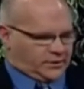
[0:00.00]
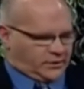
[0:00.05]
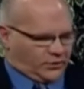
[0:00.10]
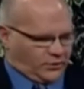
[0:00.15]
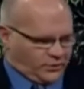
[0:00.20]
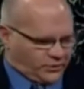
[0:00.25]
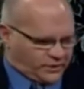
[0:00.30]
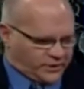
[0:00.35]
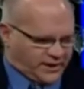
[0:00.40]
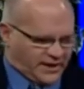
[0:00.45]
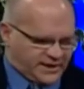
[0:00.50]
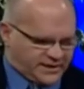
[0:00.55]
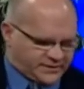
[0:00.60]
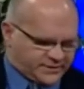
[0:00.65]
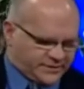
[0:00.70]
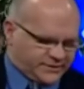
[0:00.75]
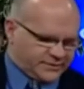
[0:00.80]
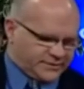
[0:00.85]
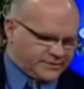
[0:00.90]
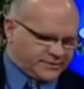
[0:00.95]
court
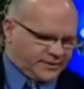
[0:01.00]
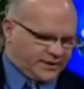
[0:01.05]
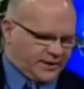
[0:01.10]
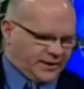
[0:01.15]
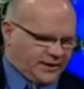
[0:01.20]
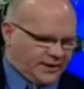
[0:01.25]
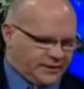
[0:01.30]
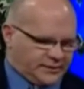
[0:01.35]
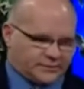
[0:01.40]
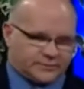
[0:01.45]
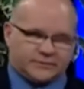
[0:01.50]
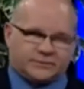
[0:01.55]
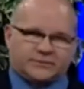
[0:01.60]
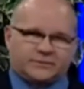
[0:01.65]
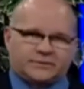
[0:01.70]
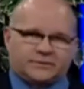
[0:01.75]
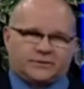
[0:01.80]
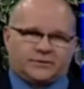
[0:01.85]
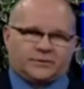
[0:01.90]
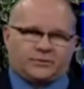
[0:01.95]
cases and
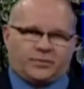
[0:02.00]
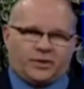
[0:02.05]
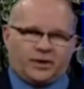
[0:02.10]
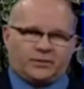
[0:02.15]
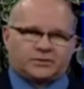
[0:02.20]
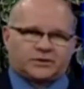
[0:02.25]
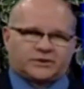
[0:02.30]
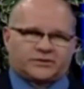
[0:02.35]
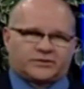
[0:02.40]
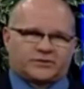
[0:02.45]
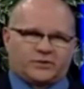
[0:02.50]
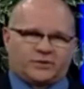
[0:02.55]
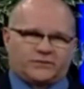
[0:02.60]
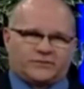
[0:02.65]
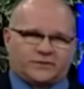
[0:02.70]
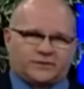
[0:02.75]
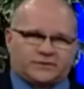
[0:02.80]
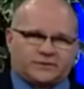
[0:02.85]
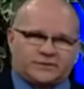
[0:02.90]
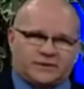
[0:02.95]
your public
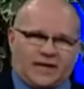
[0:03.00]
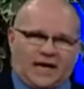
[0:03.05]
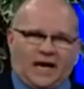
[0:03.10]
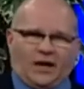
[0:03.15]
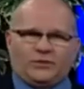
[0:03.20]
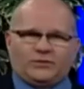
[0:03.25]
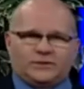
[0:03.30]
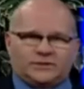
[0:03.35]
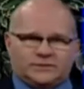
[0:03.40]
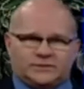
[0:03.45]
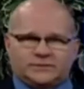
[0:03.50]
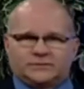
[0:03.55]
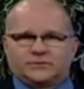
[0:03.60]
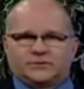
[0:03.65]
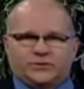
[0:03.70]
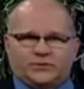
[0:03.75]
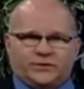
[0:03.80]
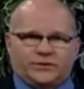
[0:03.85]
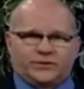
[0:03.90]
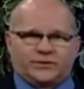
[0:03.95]
servants out
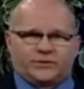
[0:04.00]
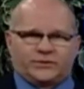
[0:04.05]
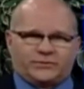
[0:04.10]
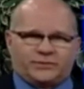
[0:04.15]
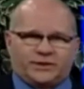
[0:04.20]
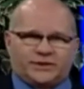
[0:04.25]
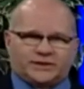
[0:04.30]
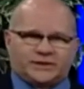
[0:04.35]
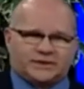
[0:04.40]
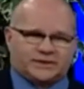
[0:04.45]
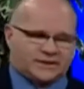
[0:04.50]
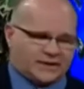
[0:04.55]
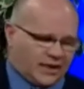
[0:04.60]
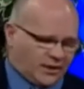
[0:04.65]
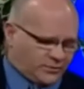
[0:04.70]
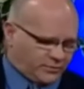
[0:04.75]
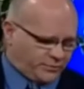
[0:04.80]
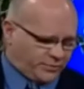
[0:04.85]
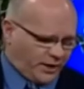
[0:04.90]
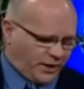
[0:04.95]
doing their business
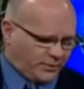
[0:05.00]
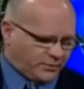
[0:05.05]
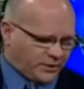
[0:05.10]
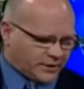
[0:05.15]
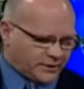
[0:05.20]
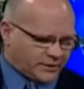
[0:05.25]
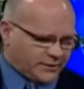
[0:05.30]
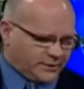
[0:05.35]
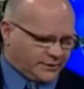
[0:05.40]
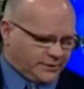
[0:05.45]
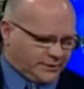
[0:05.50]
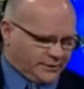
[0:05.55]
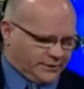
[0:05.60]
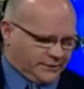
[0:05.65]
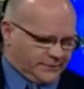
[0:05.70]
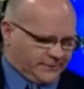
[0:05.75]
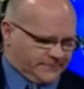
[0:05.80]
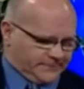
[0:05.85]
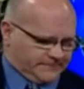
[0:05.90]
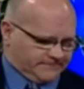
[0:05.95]
out in public.
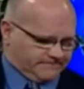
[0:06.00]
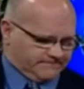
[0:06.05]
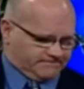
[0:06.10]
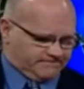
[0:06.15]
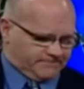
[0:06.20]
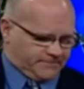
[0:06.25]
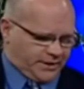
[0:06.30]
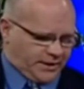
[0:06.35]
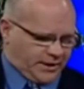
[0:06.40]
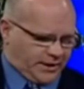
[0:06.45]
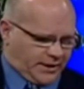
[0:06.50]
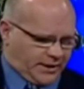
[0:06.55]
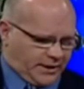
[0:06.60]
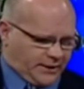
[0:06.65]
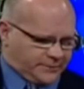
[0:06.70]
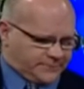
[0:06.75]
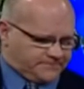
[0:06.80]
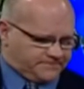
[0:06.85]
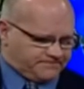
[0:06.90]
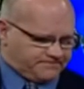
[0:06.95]

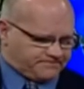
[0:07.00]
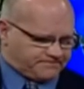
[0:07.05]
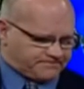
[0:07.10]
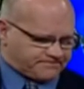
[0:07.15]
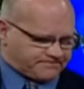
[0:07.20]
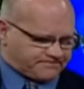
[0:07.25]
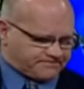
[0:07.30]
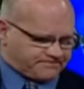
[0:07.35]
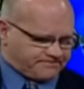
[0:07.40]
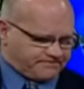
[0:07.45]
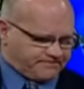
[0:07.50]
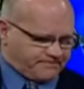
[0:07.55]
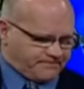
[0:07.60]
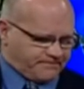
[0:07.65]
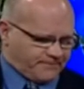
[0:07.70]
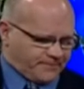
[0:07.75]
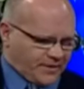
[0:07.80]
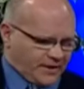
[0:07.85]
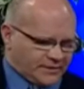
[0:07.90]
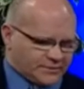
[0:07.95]
And
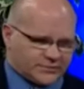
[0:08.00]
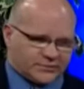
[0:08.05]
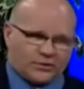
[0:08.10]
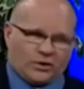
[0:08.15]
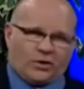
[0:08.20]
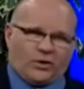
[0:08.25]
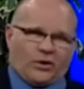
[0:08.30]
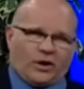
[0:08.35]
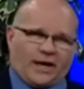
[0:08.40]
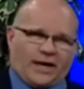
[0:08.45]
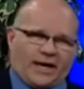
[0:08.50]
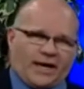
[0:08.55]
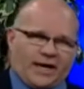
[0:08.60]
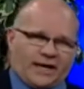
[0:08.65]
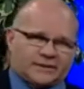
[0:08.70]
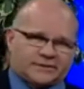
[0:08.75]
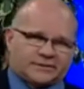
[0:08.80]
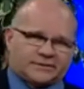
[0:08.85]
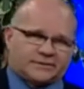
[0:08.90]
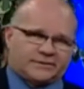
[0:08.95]
so I
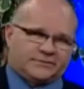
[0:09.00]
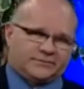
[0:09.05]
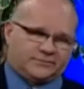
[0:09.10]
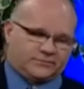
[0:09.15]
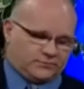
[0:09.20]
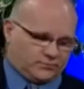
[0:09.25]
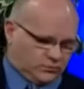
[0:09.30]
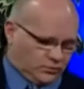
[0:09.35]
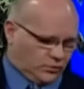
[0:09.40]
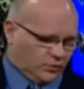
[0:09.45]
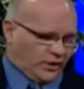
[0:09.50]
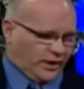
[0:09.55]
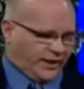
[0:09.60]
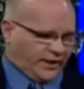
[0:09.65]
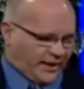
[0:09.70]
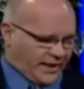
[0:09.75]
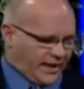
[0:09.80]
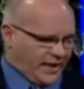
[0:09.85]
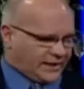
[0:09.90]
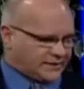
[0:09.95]
asked
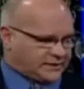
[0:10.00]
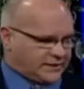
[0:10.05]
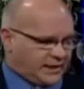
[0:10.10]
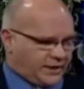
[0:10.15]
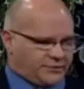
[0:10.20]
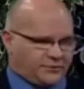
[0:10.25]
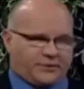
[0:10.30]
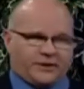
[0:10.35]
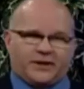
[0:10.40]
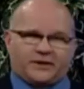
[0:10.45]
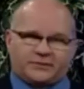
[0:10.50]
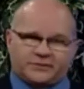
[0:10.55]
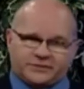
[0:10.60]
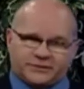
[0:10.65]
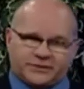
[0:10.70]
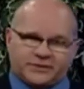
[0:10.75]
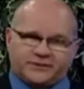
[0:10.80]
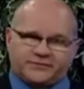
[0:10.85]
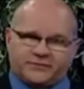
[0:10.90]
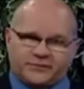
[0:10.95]
Andrew
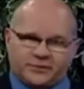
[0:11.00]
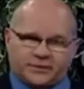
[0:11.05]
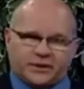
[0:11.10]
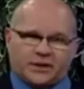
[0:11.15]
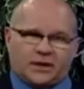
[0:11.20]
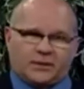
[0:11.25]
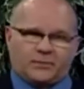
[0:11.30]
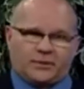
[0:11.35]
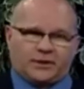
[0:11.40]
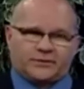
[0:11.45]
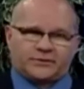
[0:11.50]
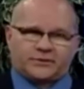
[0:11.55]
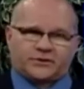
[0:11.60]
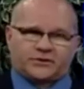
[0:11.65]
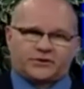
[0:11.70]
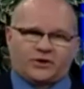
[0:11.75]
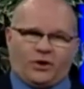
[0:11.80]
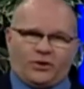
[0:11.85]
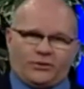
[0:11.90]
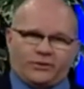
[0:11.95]
Henderson if he would come on the
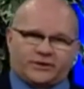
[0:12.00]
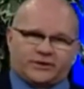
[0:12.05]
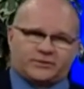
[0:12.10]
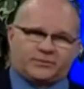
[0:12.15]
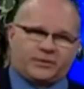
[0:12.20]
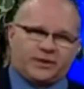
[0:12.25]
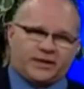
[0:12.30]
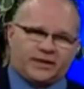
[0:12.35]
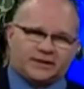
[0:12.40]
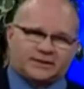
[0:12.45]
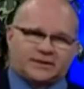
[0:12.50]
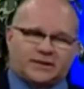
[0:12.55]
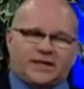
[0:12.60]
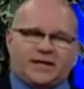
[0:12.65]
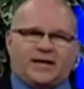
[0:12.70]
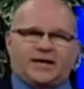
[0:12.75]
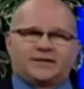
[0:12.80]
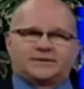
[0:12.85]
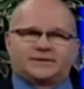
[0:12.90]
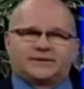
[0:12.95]
show and explain his
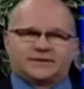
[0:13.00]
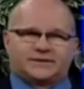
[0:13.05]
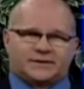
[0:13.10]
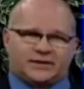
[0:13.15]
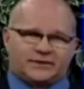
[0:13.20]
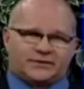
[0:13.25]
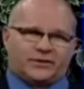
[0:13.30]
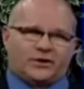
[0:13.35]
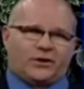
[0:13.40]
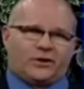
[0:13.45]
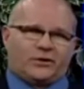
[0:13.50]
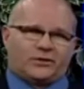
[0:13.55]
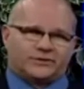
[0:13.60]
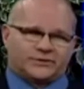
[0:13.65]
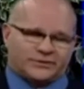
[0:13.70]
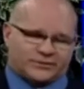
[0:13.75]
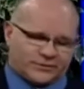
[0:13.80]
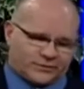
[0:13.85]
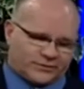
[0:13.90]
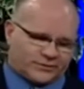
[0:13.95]
case. He said no.
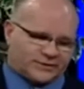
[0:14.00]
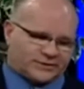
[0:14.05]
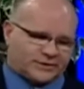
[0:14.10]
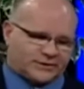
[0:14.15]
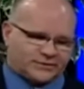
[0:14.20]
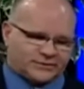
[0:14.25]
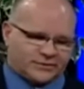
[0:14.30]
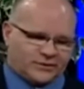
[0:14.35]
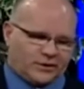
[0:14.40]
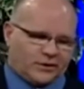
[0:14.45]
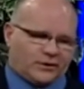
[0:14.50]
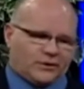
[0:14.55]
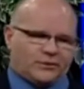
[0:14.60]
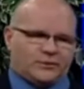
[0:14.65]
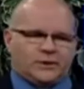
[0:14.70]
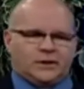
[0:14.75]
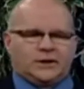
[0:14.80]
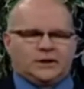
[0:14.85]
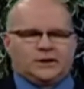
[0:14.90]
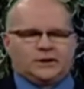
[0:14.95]
His attorney says
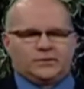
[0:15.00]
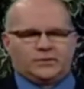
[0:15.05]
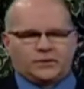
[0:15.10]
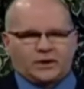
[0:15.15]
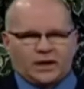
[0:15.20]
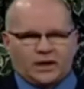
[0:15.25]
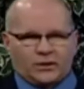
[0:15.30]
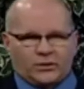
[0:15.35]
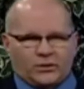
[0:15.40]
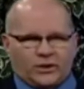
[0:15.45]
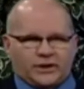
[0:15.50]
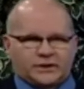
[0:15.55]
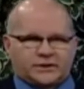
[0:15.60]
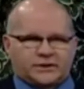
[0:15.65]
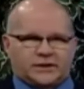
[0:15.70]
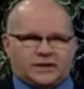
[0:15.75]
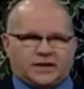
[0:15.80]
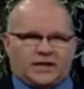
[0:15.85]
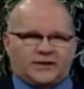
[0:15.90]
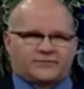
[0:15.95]
no, we got to wait
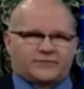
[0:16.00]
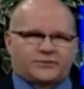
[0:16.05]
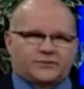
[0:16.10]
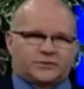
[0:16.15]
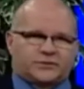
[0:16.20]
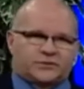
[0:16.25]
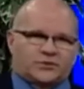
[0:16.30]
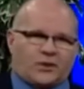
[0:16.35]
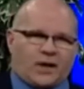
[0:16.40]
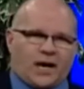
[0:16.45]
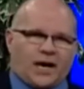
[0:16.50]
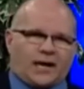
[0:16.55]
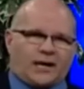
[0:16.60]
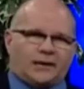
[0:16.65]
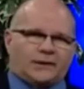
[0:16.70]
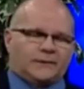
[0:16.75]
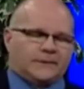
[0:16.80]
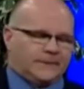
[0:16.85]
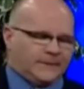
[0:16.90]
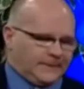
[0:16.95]
till after the
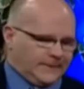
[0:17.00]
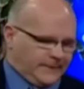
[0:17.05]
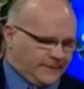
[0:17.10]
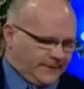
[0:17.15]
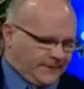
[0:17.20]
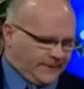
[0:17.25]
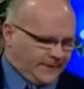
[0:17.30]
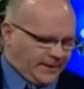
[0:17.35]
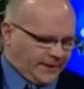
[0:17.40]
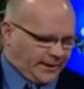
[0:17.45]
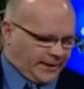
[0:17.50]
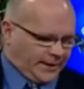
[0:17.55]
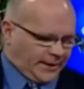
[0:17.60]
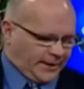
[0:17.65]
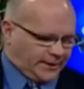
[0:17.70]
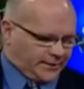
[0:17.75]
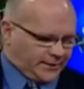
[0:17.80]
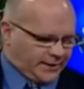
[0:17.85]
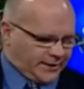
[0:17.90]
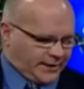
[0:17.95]
trial.
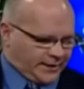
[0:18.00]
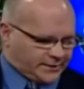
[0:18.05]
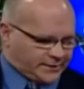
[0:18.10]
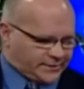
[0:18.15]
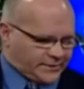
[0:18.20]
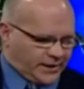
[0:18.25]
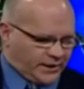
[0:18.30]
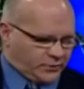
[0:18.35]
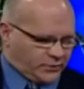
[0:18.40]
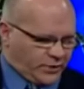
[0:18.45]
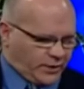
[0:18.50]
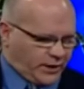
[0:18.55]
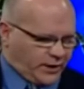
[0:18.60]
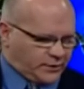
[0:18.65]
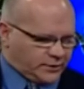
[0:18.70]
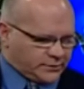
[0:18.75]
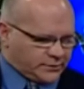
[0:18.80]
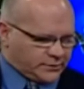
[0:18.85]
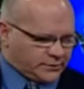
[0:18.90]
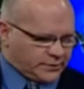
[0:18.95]
And then I said,
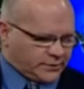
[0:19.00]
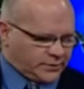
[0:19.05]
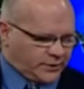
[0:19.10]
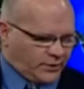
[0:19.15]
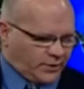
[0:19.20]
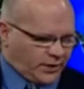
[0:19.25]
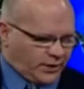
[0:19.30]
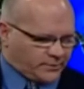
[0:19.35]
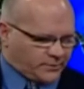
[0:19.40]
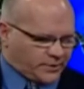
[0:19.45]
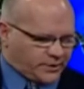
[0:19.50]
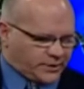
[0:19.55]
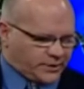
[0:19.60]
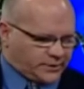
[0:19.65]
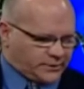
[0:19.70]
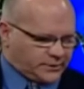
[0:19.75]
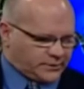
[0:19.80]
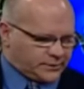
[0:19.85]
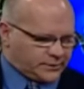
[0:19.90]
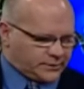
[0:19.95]
well, you know, I'm
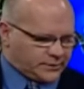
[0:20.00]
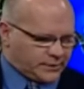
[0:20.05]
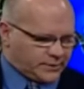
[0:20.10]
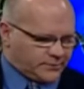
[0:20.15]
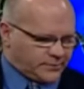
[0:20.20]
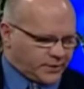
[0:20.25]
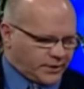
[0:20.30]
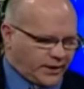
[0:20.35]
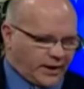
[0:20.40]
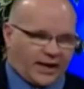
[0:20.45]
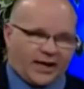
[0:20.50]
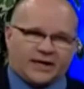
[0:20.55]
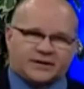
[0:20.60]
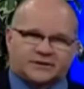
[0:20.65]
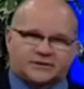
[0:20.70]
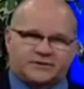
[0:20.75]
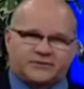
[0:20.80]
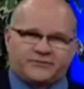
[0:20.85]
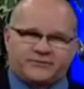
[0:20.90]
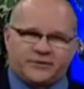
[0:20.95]
gonna
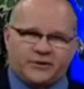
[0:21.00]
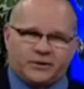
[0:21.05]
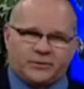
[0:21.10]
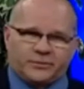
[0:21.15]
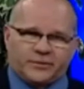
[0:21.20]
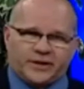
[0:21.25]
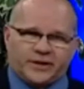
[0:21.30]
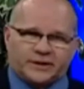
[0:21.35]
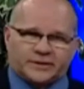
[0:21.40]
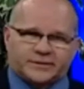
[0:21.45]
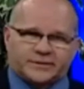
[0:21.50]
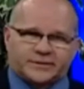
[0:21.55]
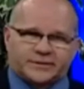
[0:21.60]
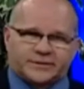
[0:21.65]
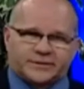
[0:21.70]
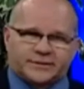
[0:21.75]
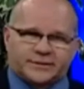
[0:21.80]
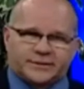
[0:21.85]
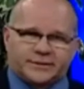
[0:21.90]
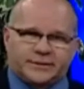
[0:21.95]
ask to film this.
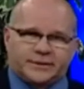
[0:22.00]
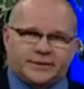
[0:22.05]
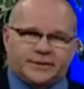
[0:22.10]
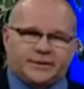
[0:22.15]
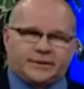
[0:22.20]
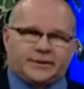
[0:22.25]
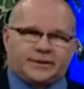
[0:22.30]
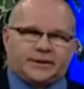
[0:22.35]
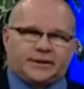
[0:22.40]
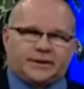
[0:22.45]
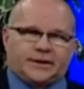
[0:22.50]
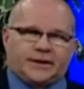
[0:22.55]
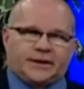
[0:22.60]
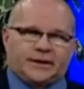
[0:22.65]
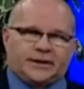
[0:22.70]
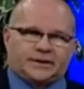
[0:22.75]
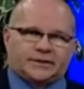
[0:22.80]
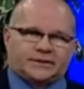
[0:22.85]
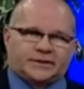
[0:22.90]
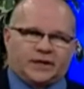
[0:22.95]

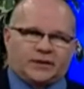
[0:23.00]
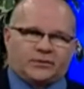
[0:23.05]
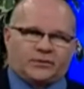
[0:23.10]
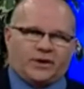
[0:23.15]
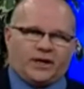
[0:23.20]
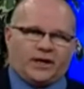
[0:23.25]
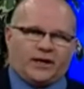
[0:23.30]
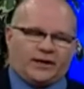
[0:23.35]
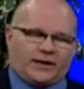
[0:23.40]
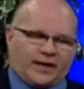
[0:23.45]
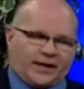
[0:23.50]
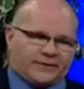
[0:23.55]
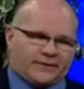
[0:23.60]
And he said, well,